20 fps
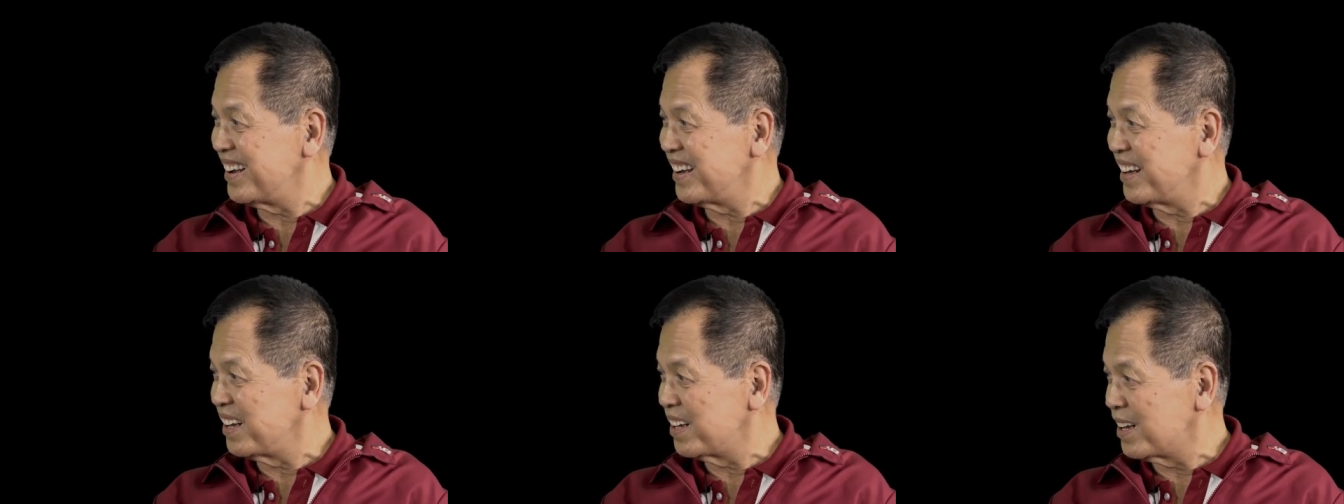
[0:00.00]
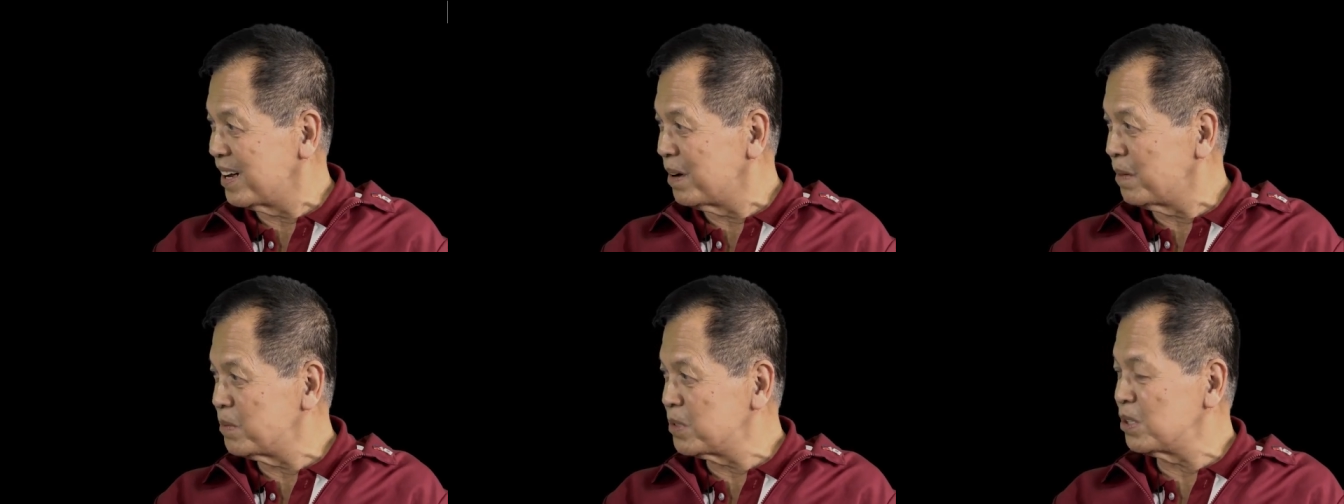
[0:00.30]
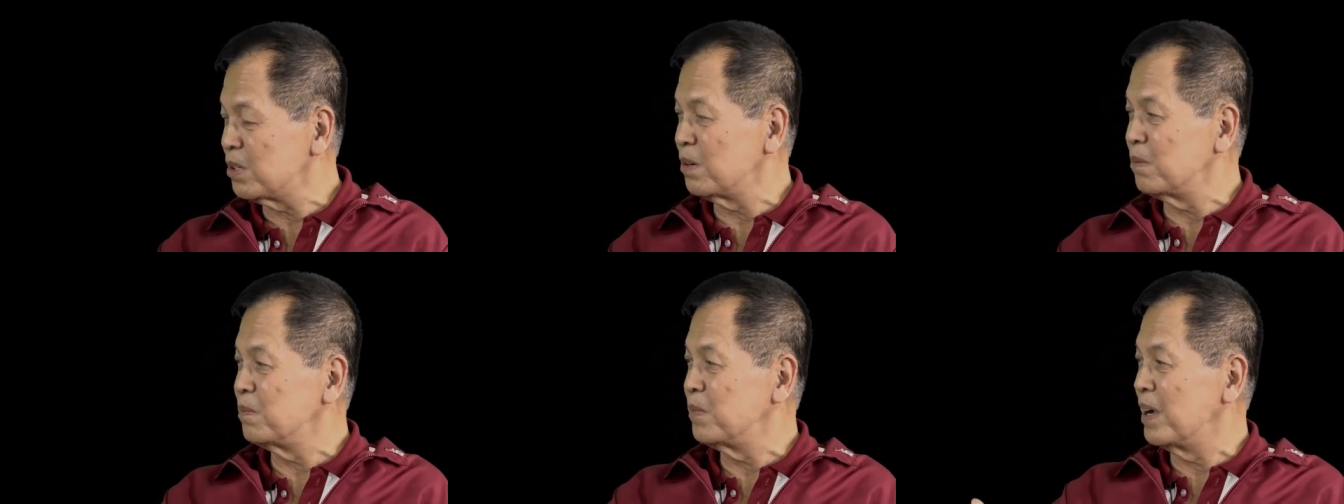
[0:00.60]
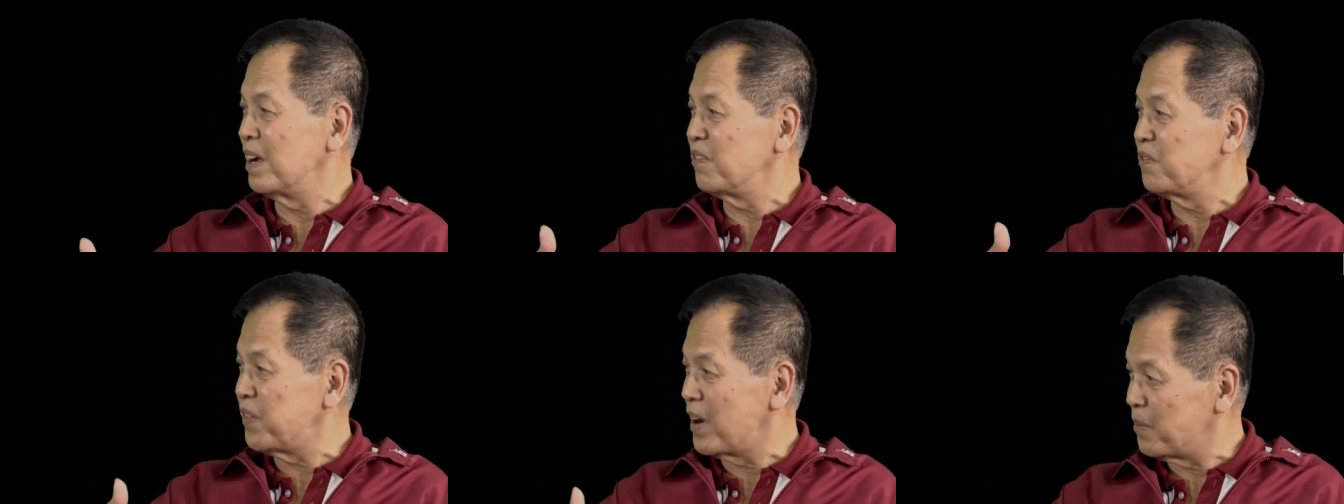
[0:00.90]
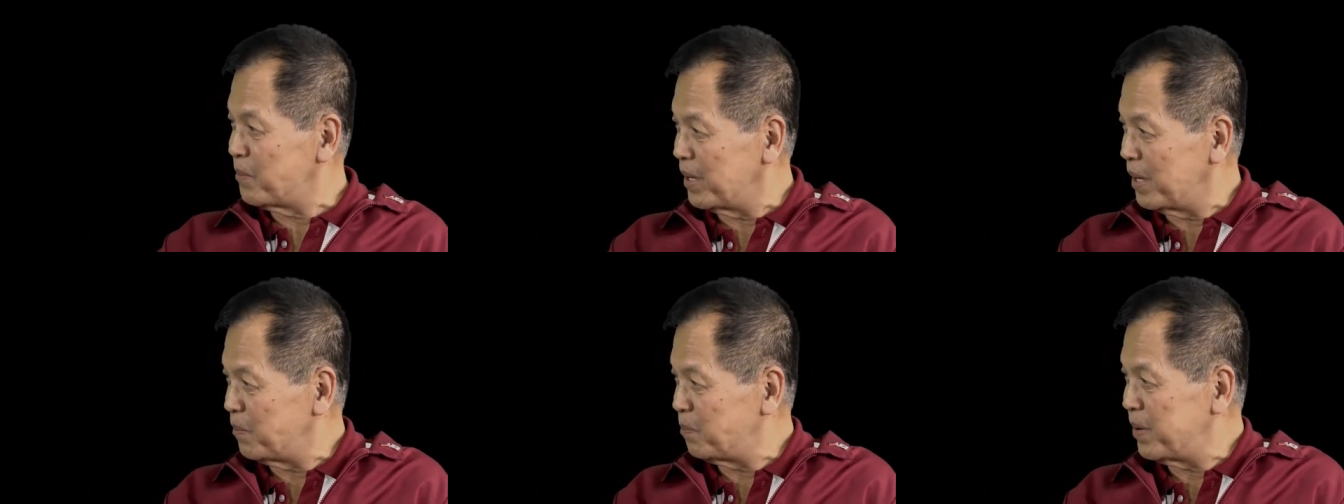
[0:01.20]
in terms of
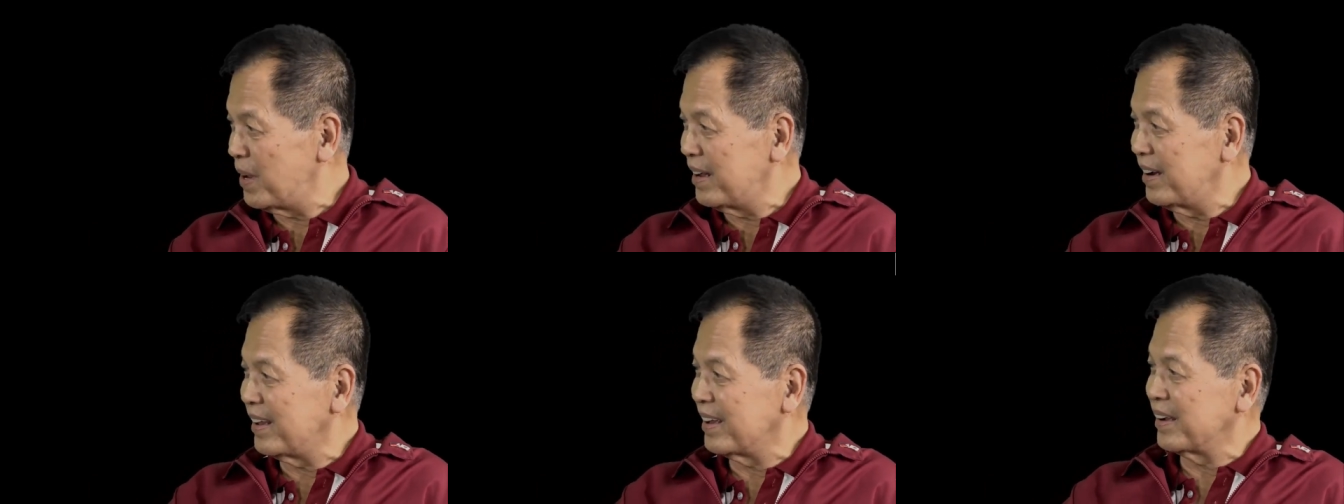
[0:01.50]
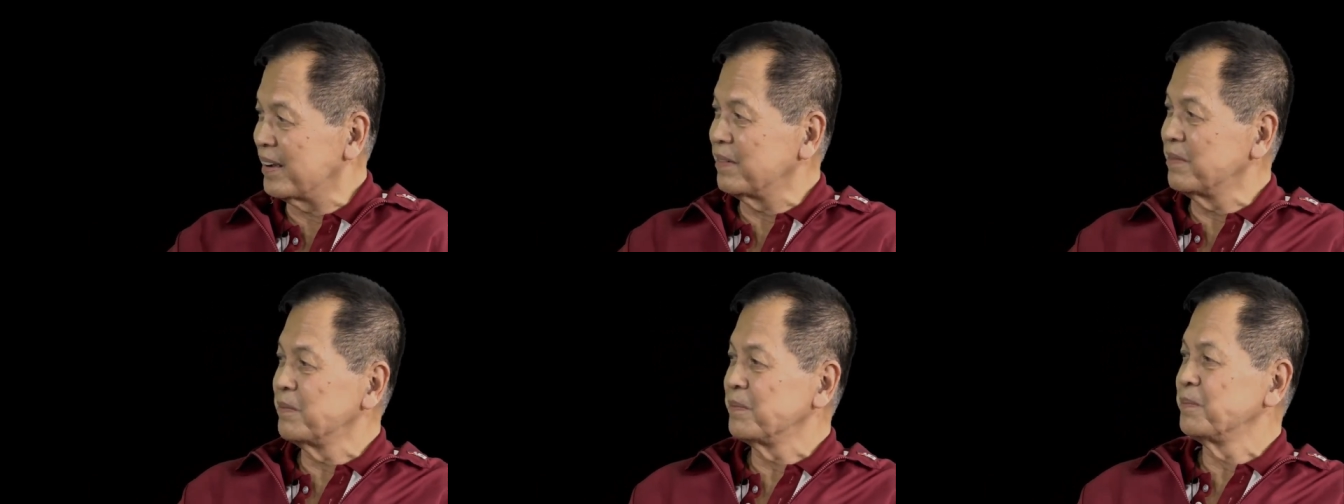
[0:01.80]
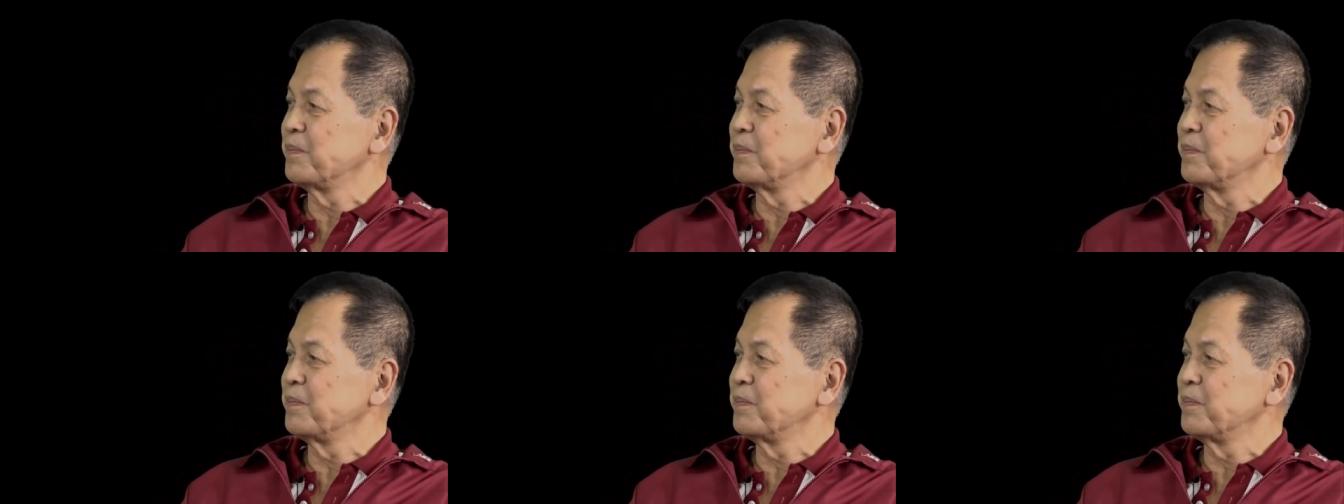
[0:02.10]
family planning.